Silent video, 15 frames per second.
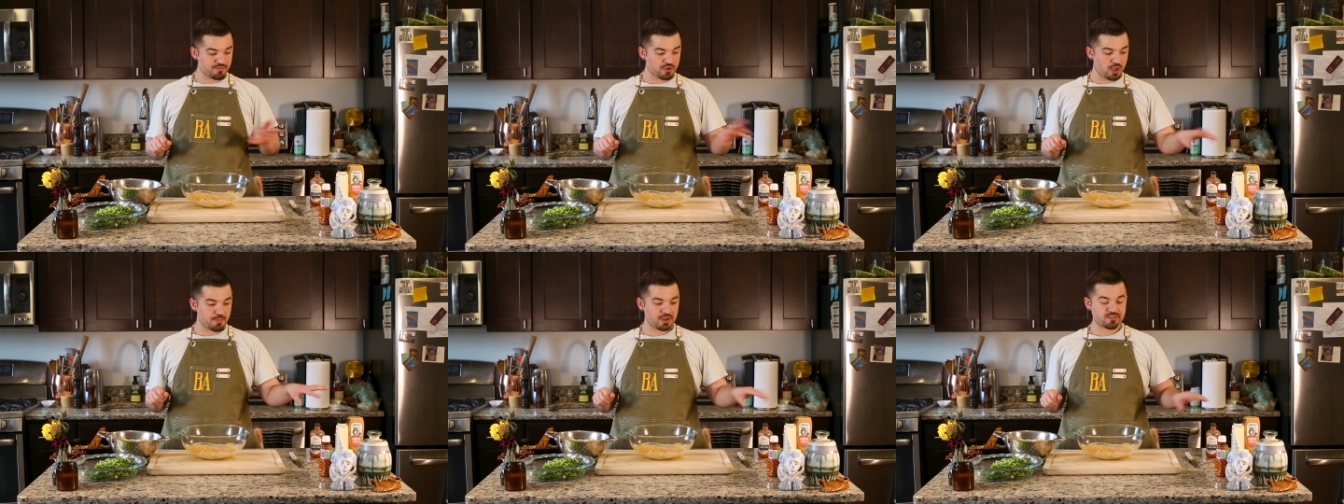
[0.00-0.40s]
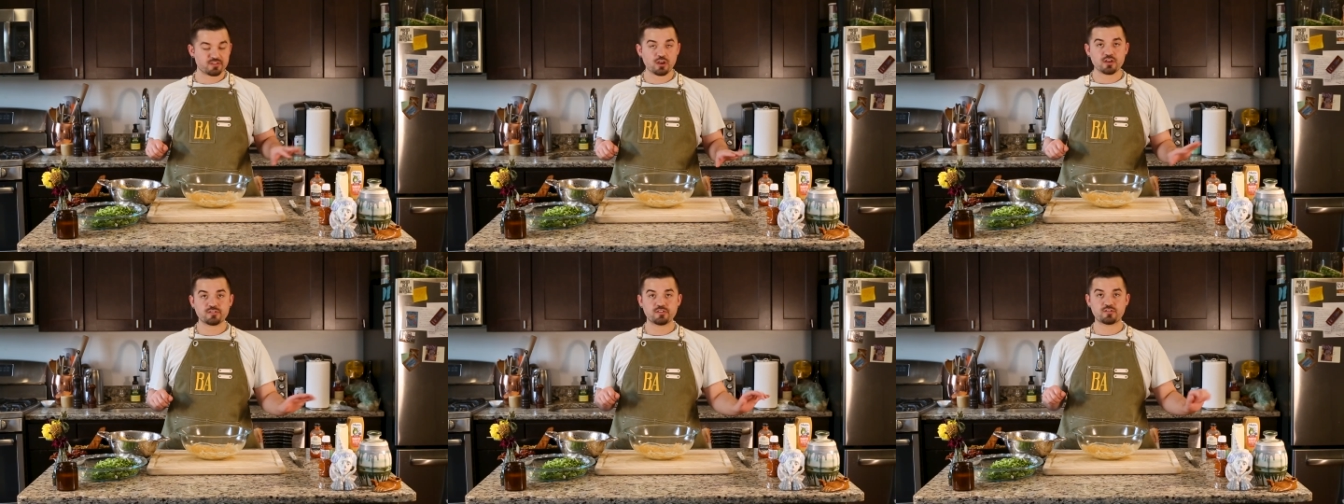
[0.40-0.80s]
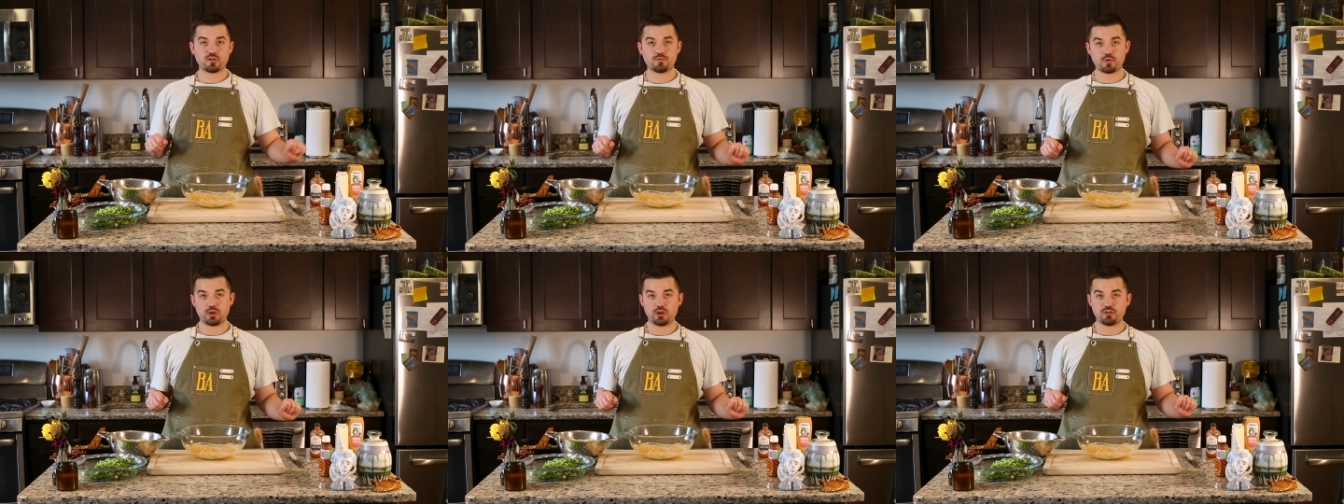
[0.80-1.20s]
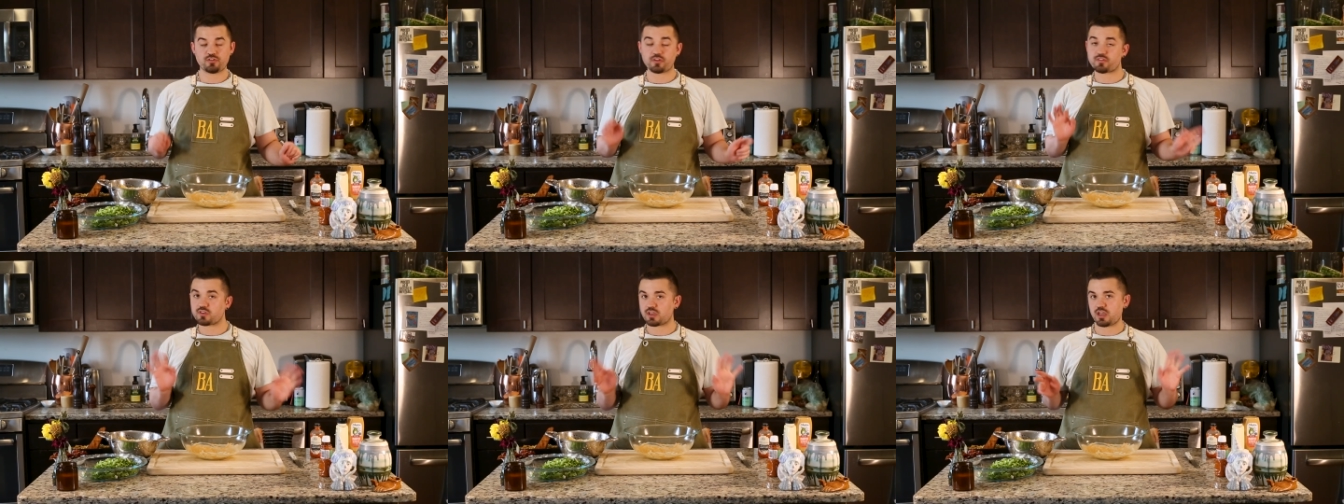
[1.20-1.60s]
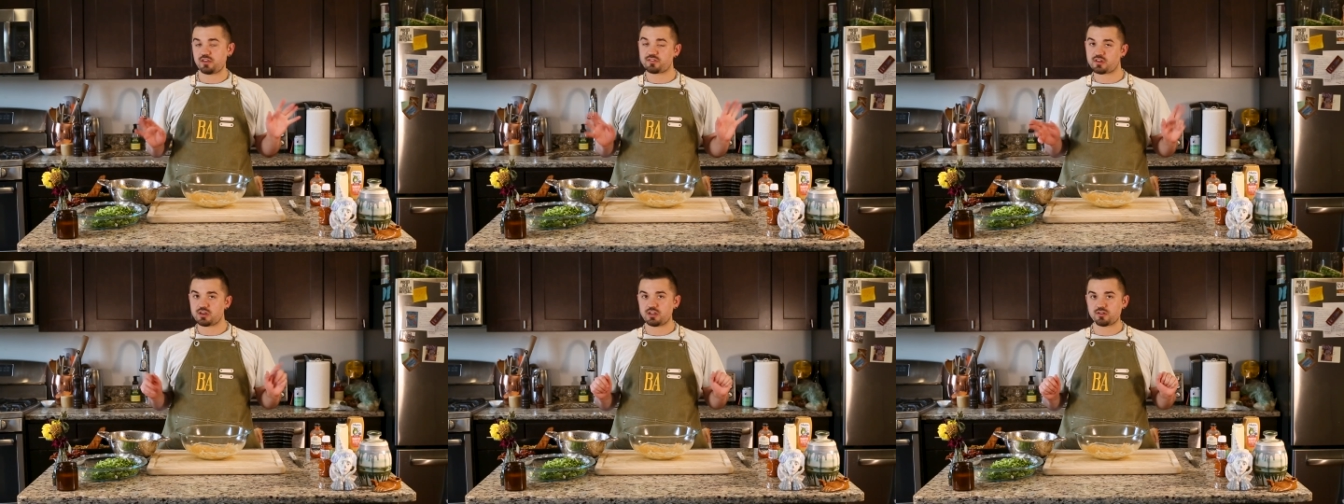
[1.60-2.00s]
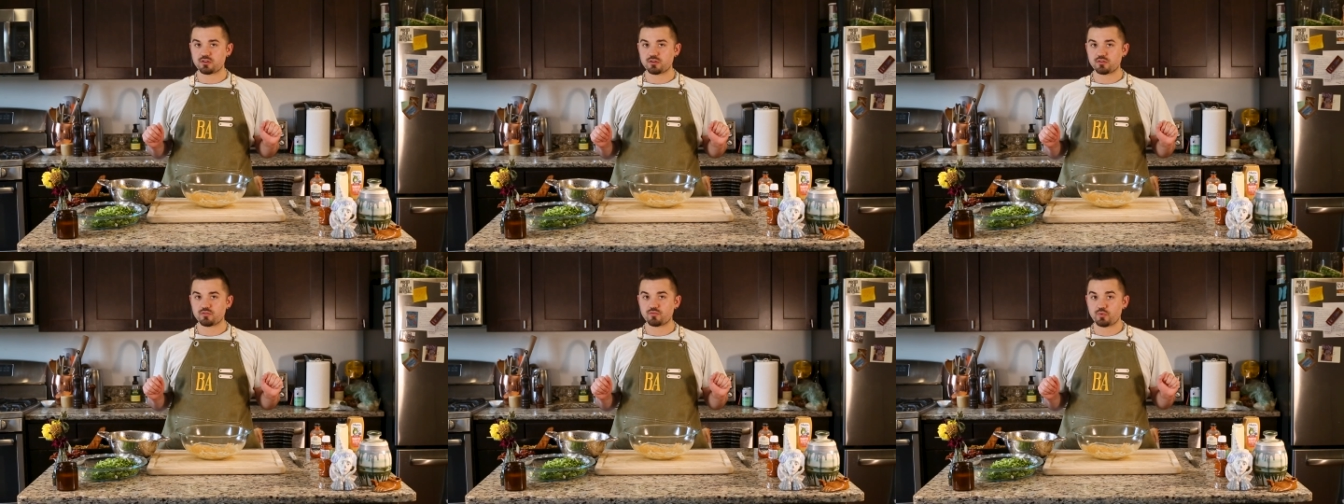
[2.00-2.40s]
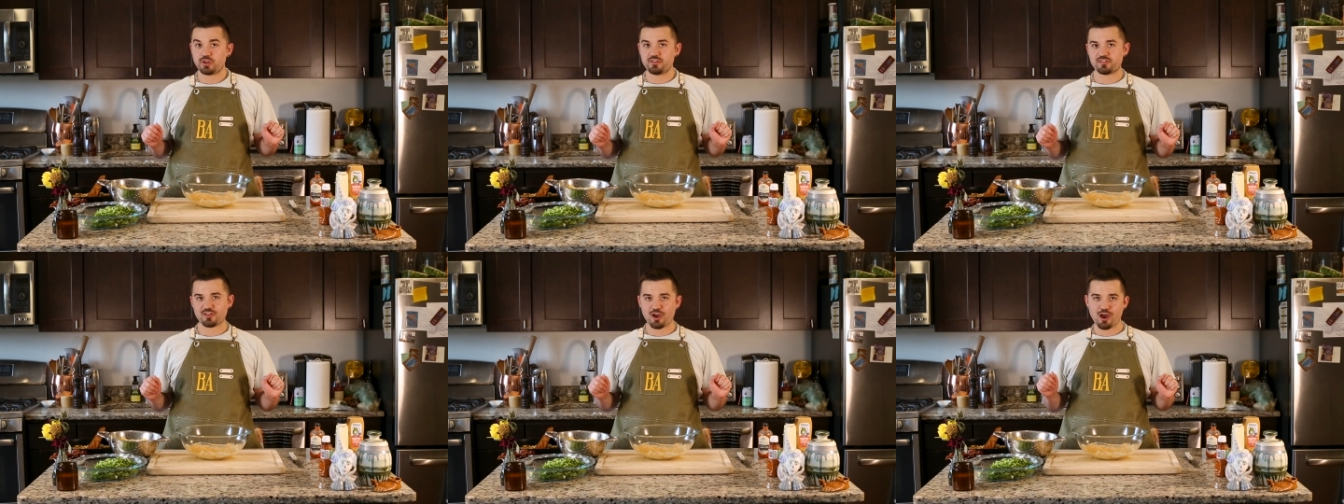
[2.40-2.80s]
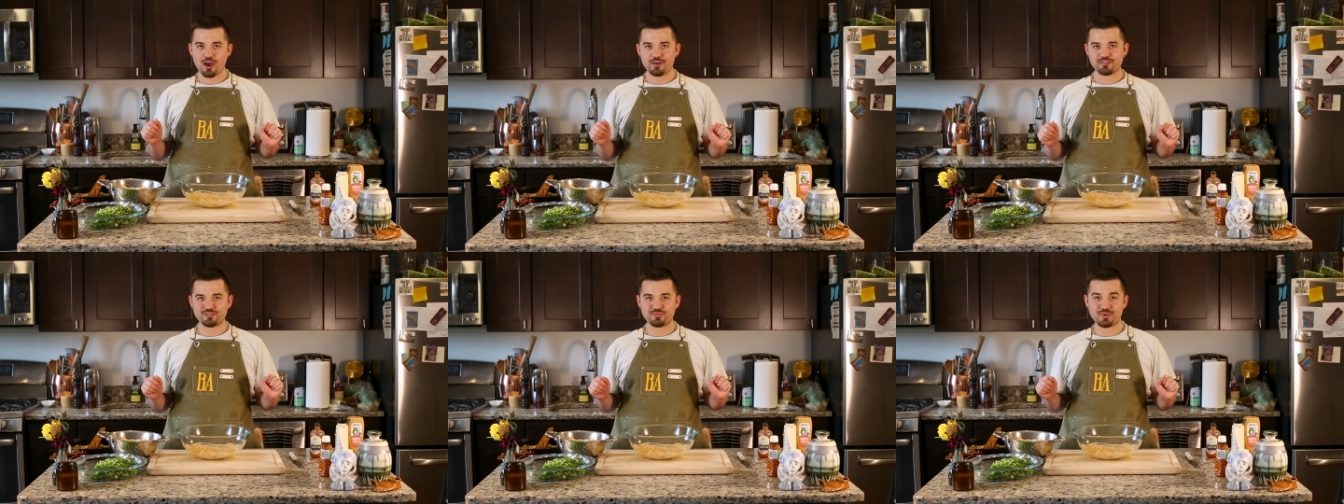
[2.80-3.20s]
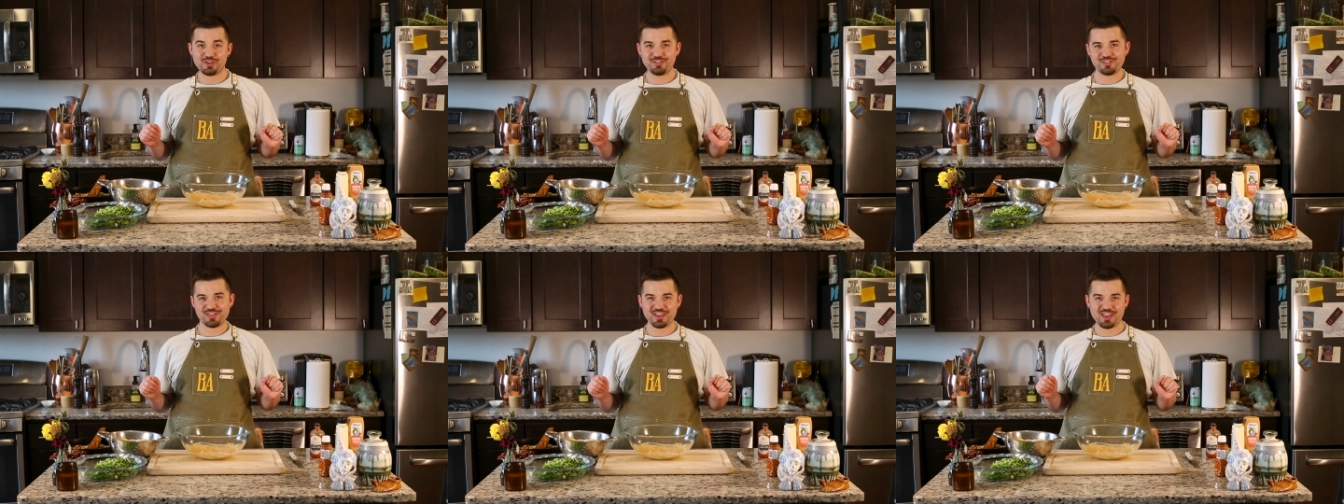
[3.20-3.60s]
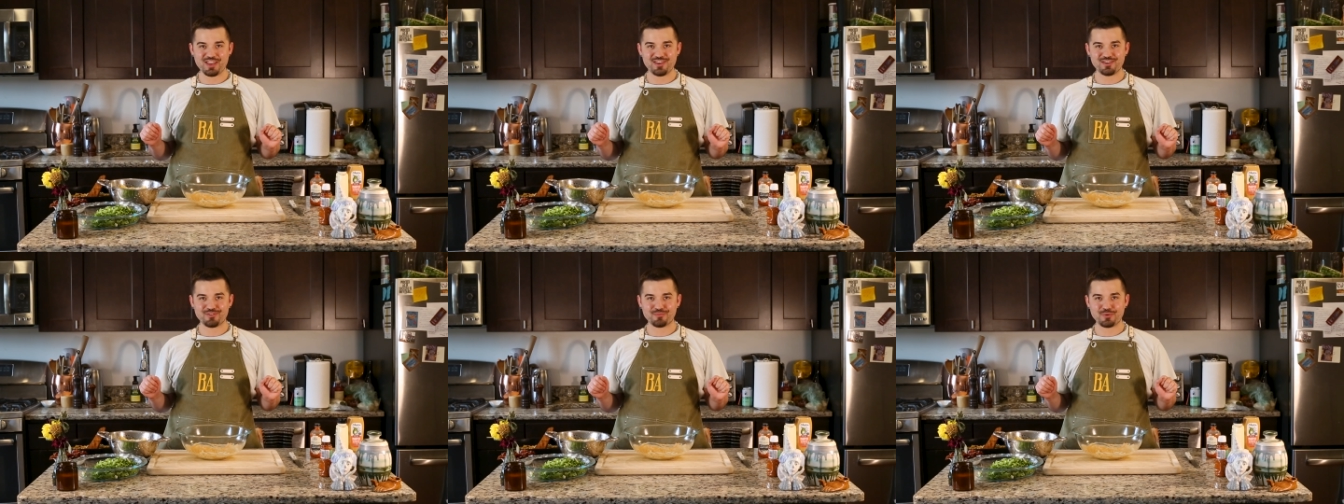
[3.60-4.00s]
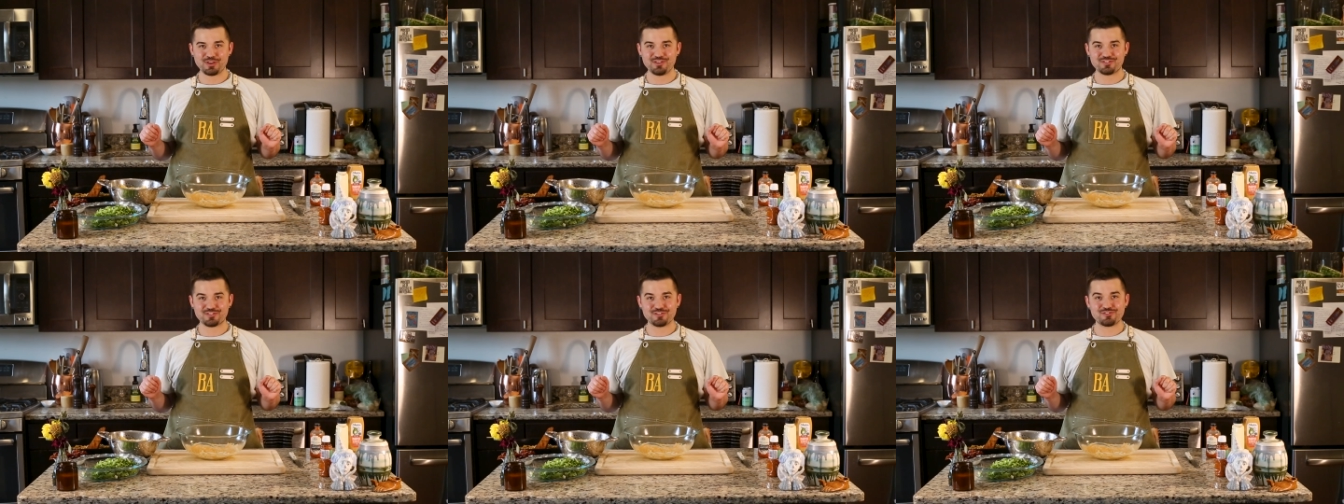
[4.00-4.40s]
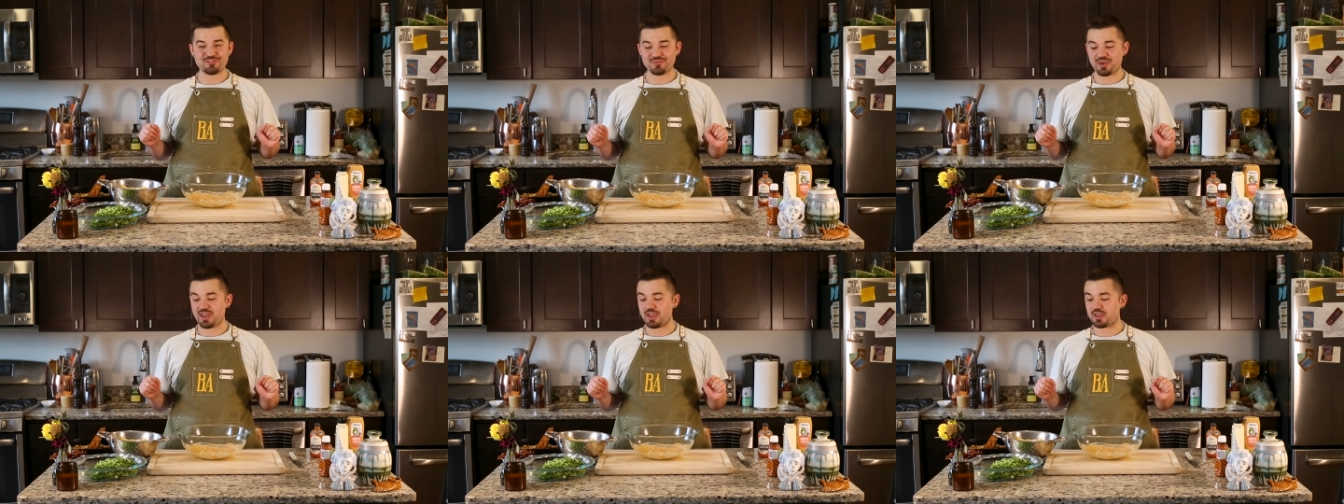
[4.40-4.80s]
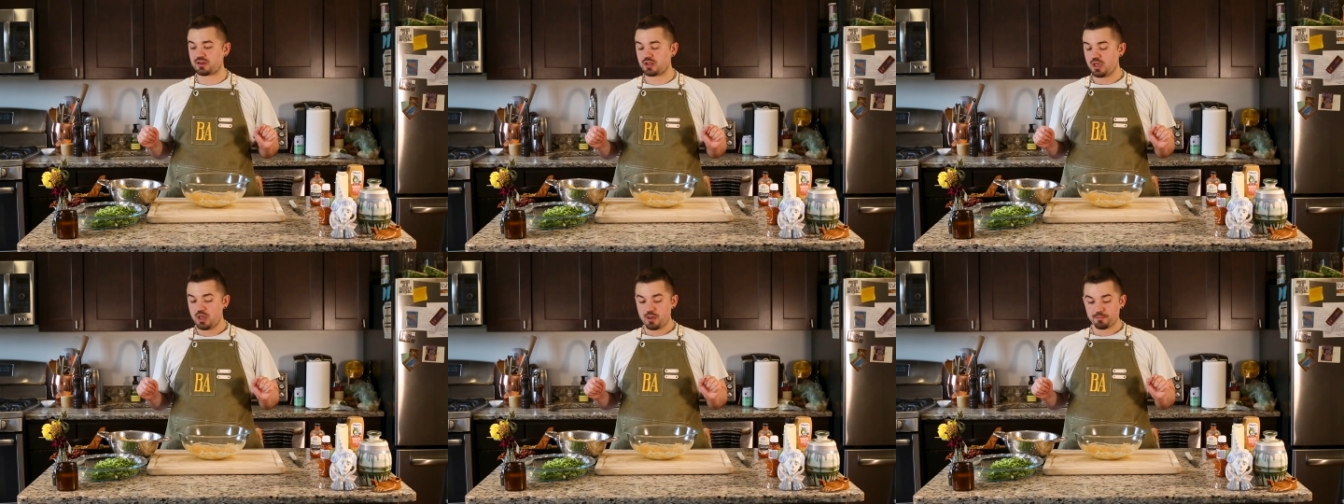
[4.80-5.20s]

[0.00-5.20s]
I've got my sauces over here just in case I need to re-sauce, rethink, resituate.